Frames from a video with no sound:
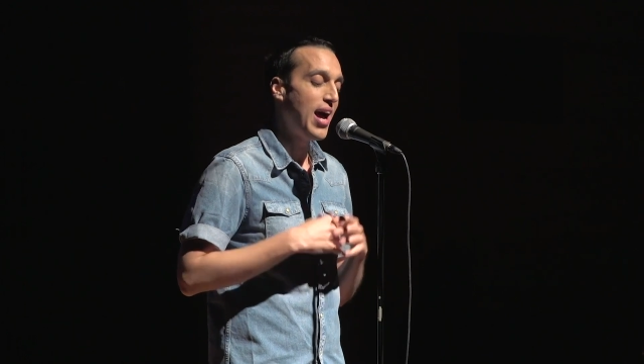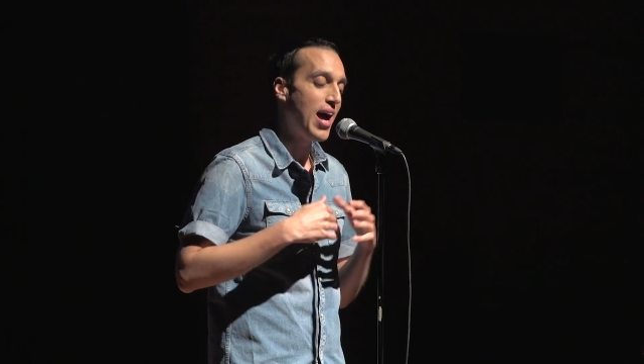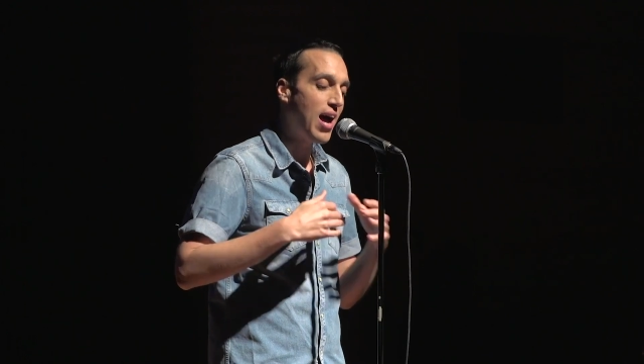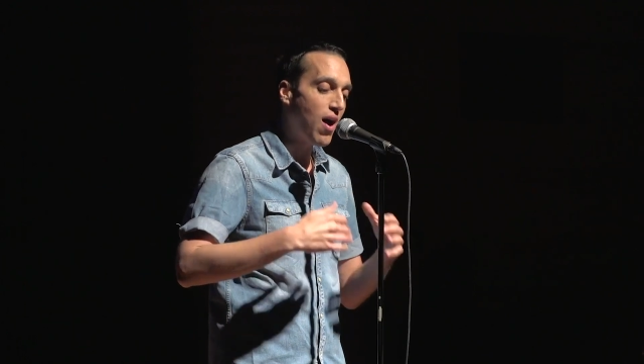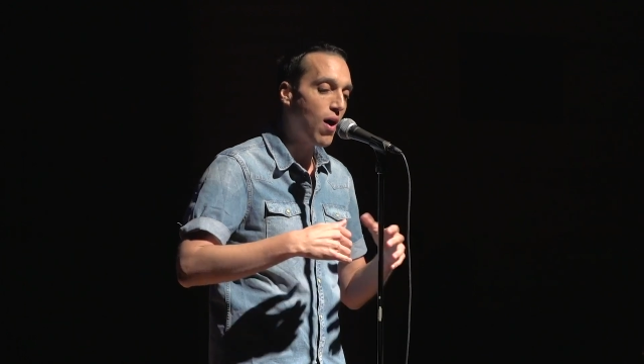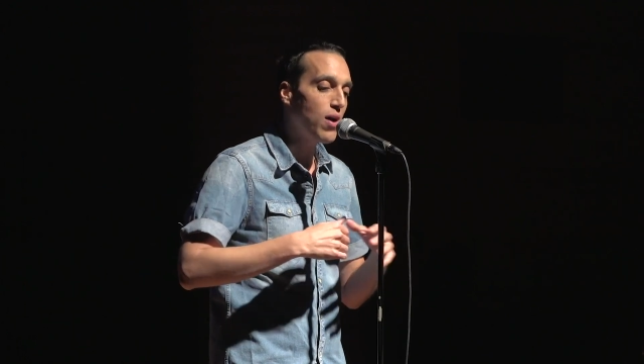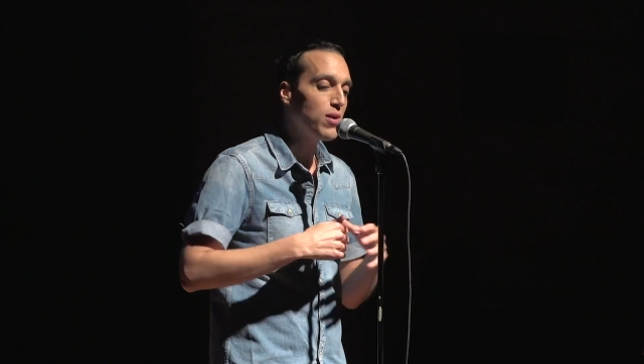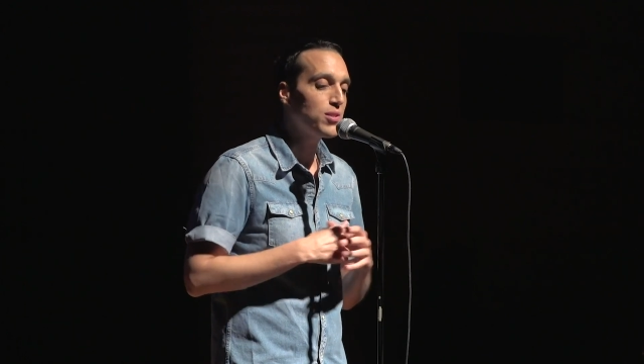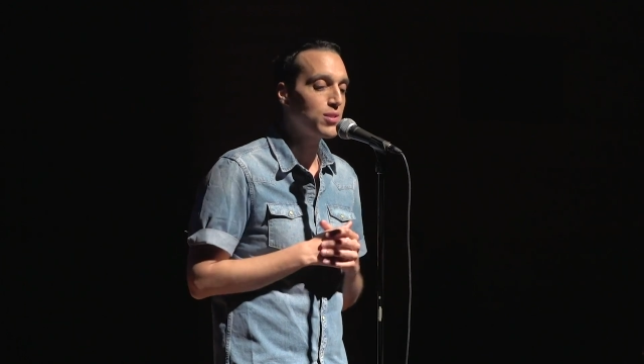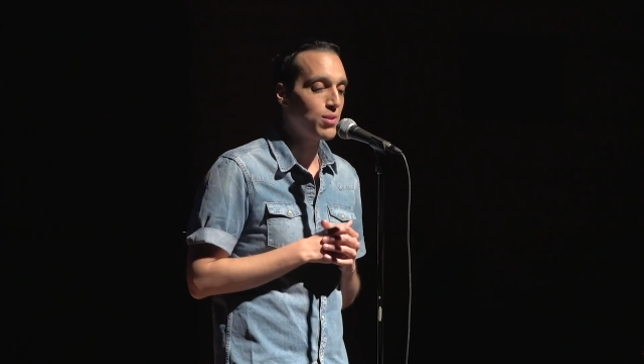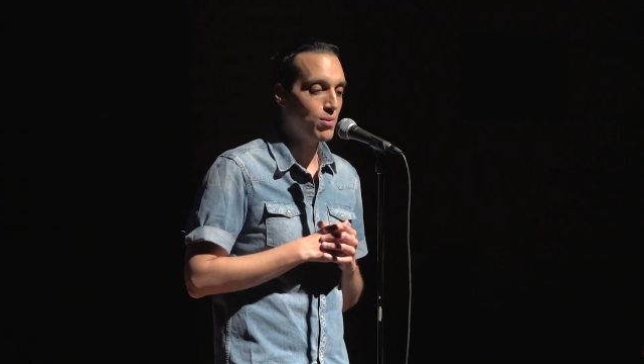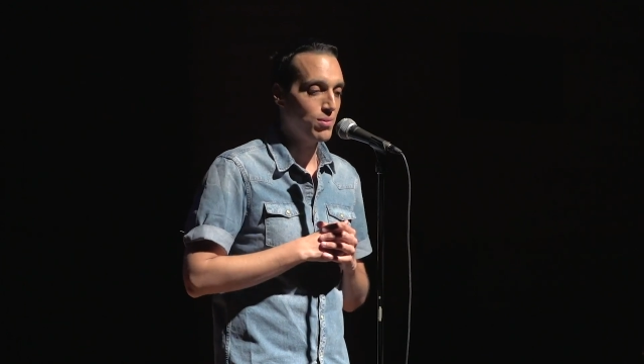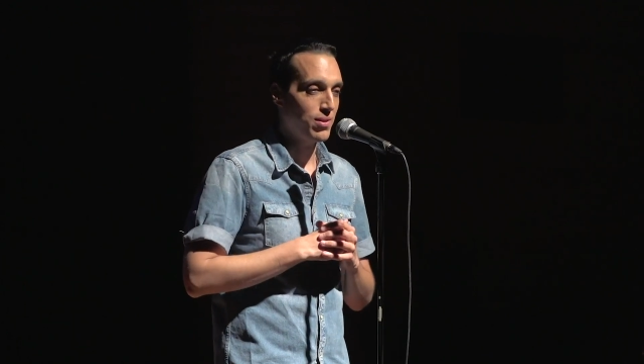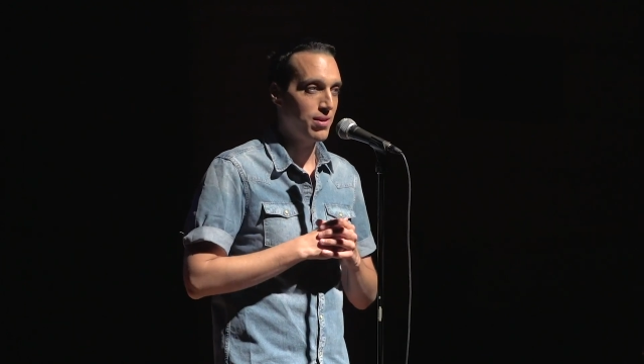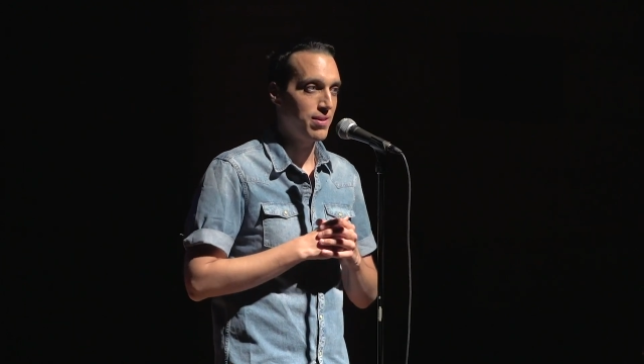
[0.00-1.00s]
I
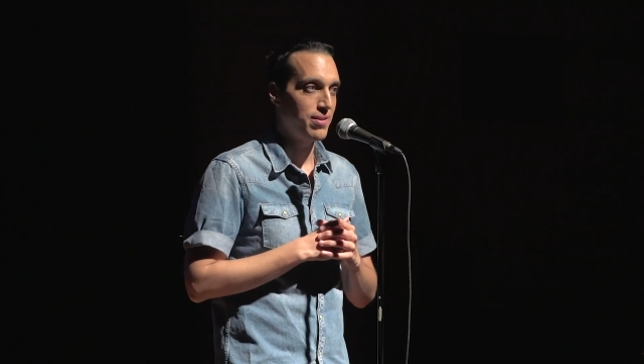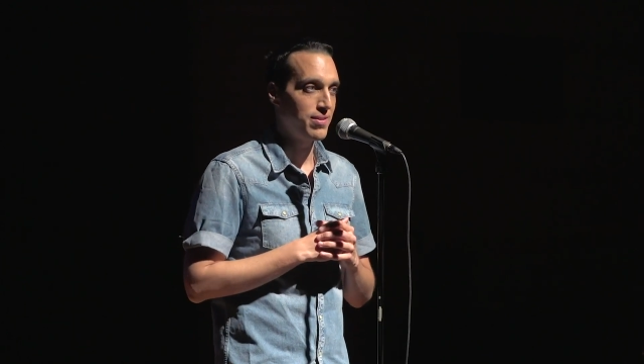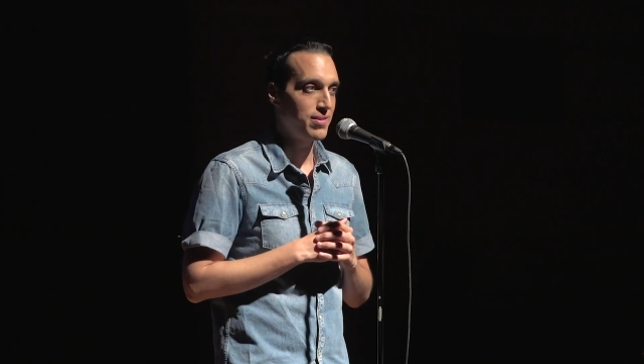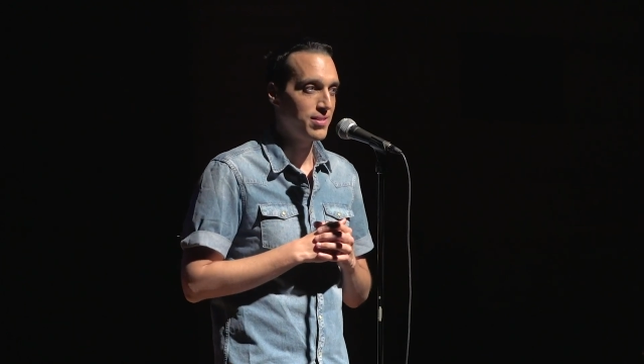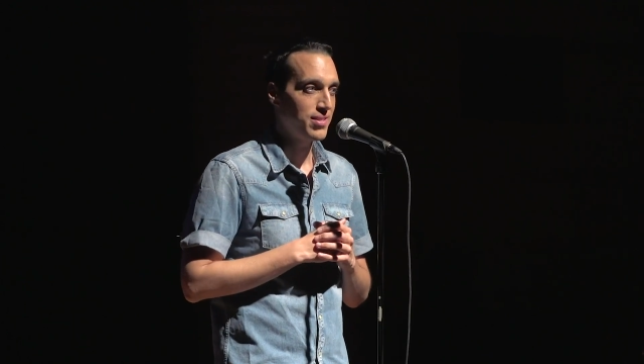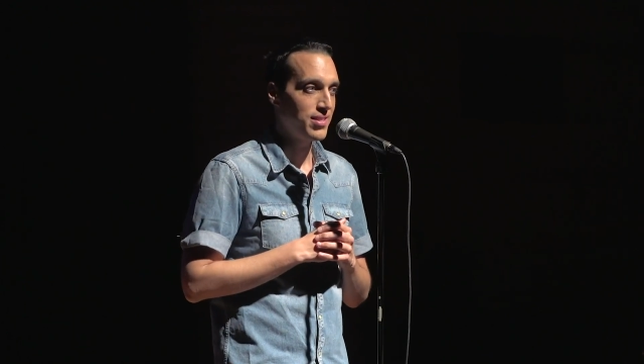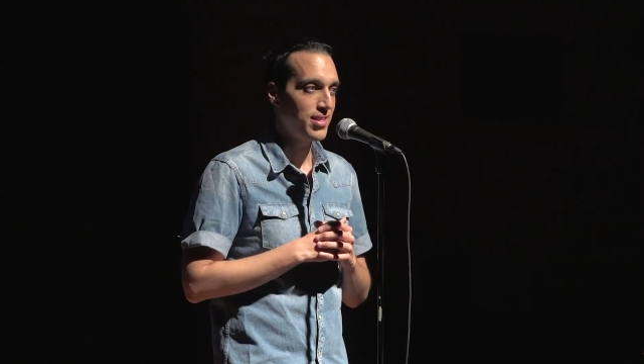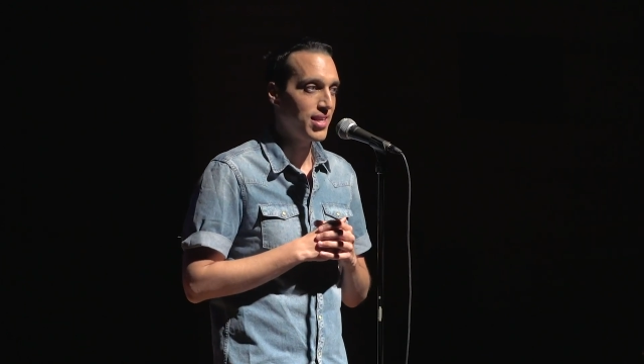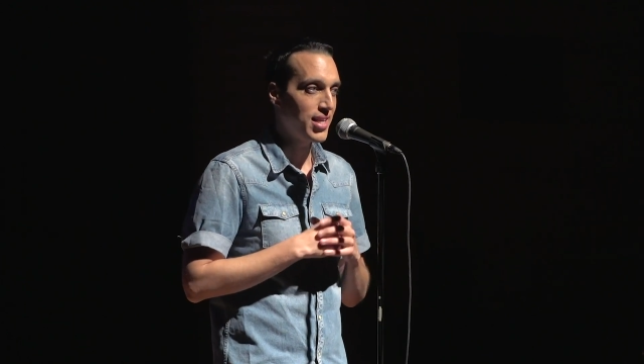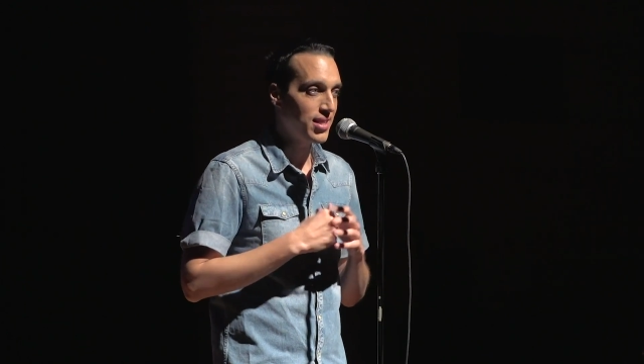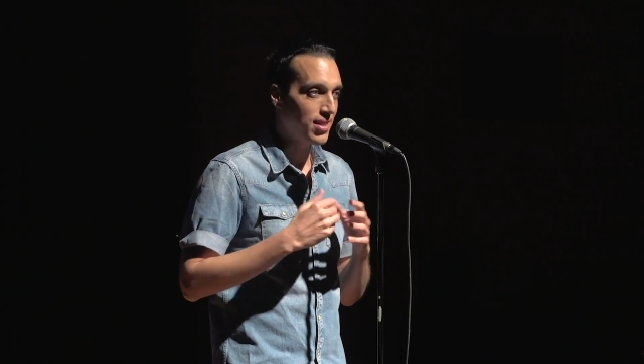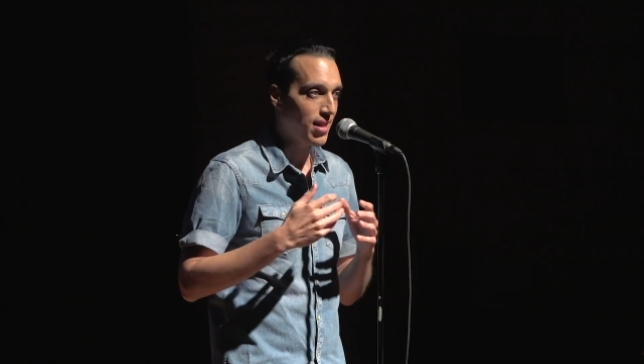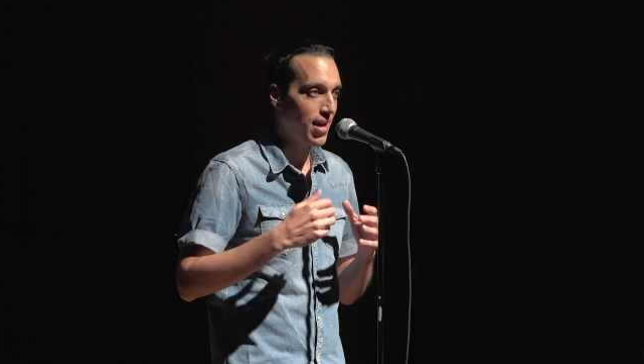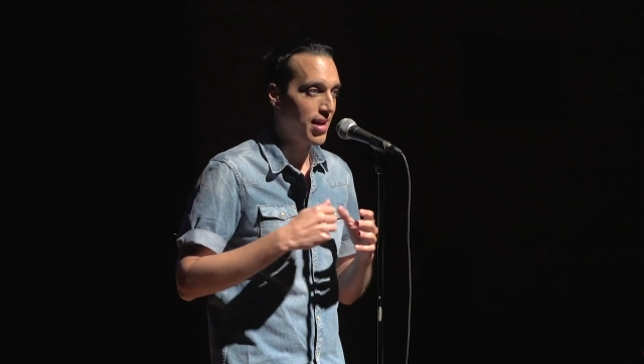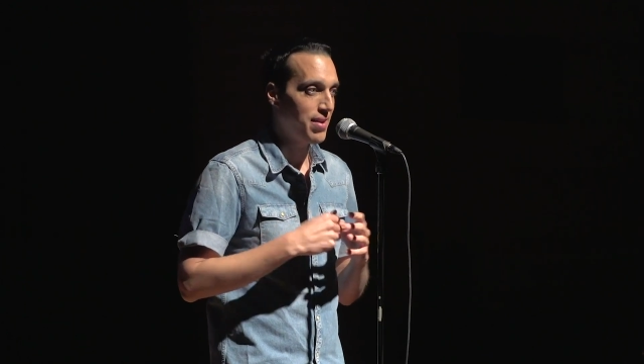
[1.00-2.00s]
also learned
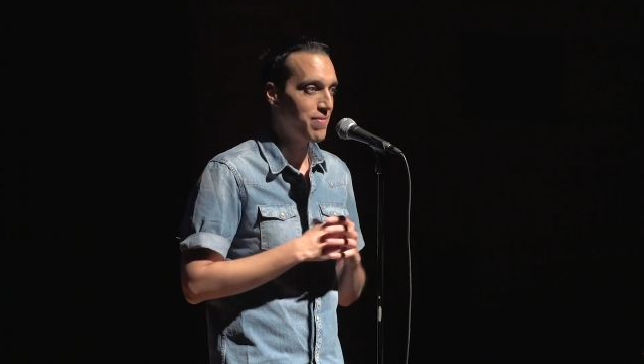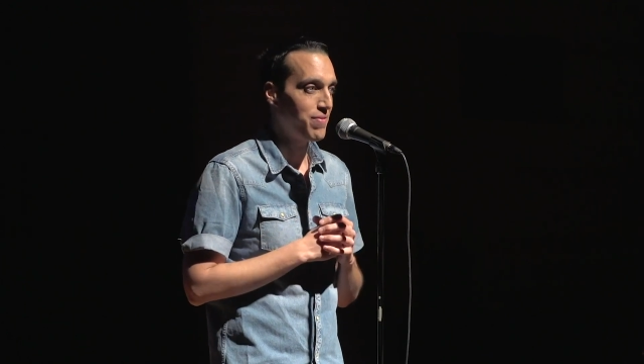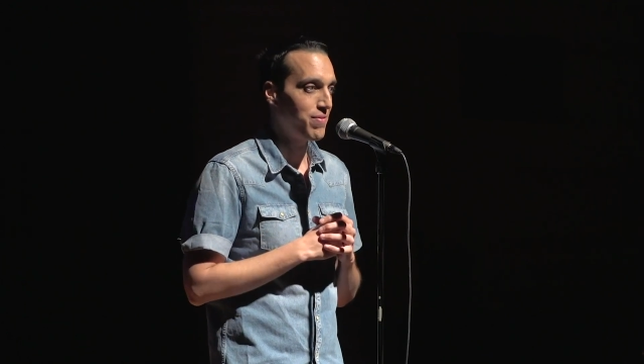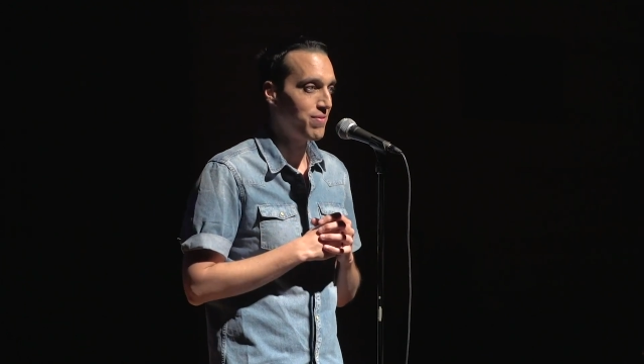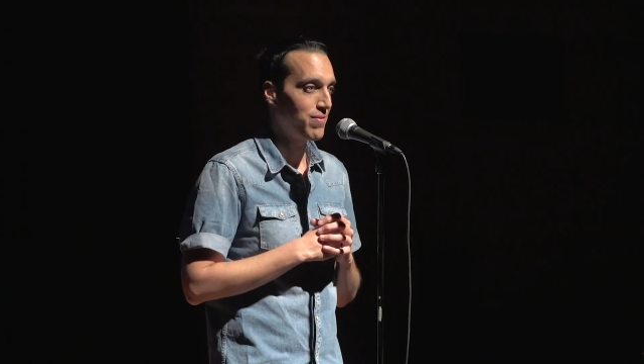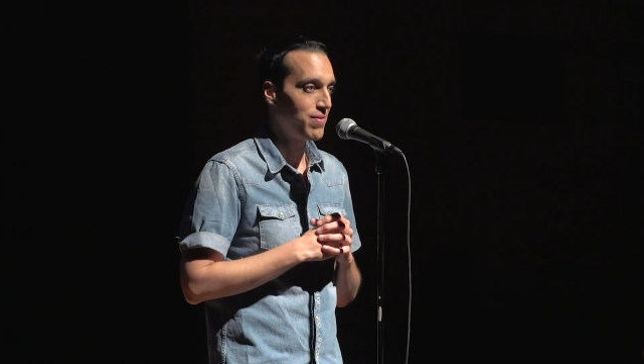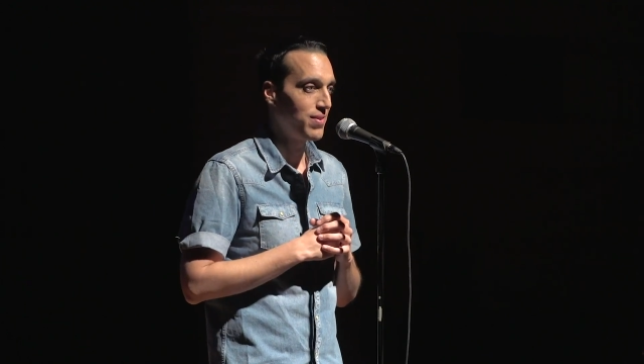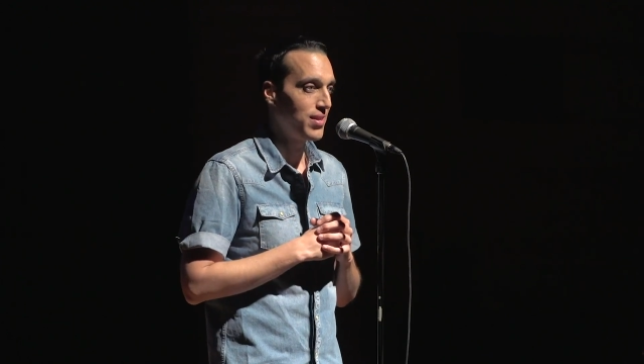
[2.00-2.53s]
in life,